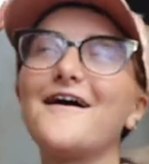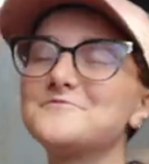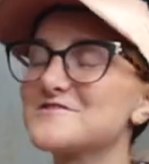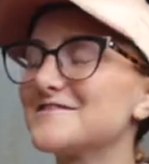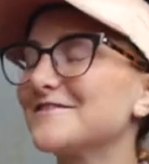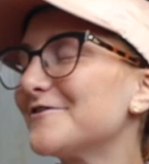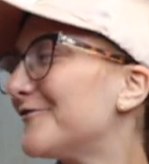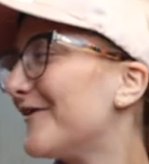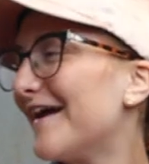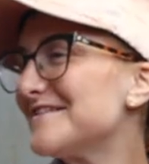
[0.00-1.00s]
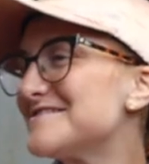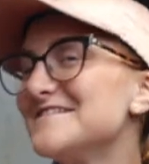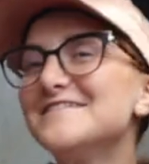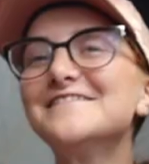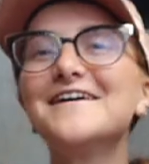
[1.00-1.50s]
just a little
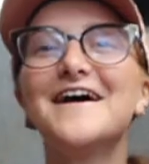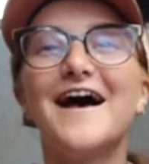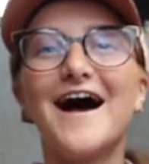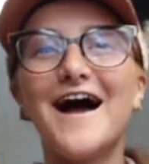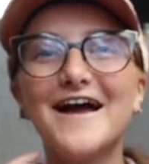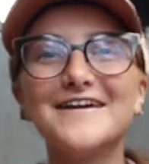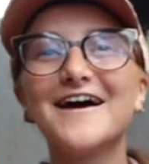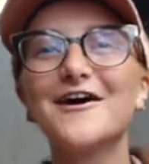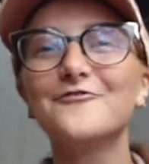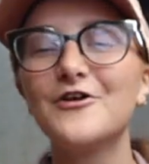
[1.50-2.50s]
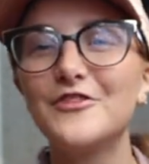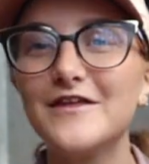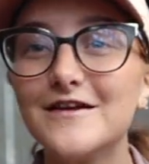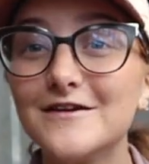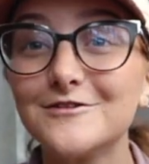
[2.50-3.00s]
fancy, I have
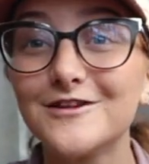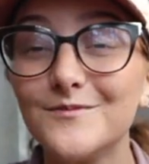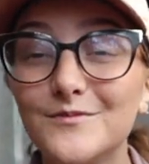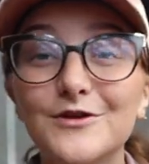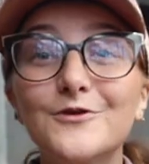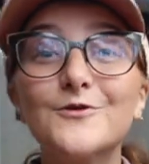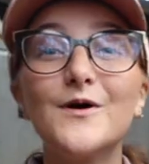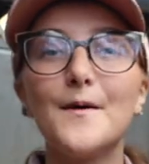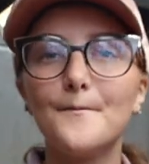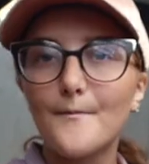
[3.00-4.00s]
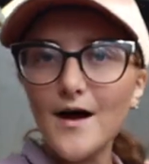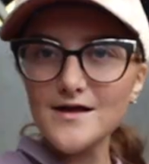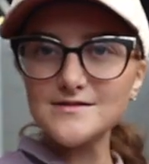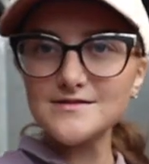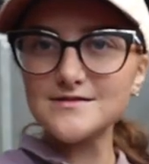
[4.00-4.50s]
the Lemieux
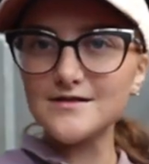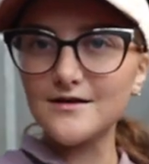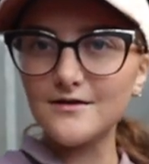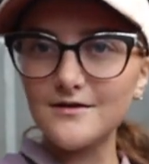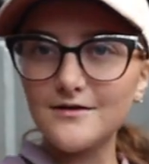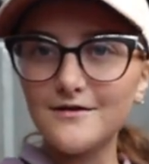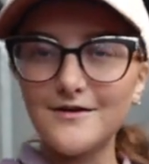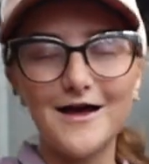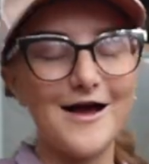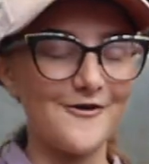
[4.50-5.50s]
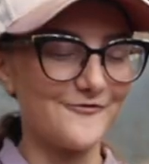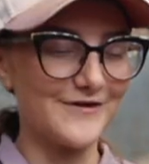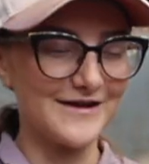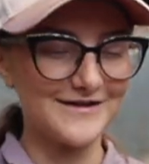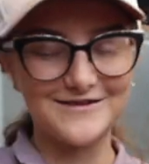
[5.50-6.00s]
Musk
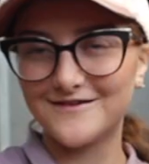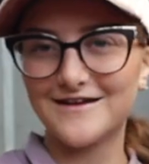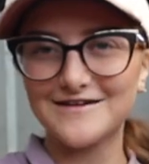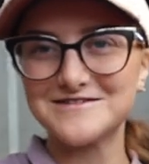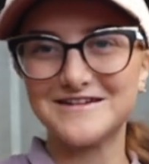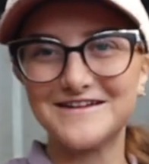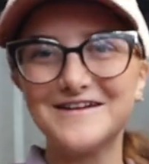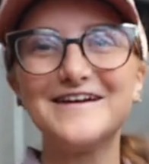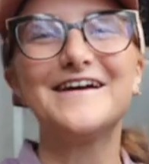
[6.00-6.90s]
outfit collection.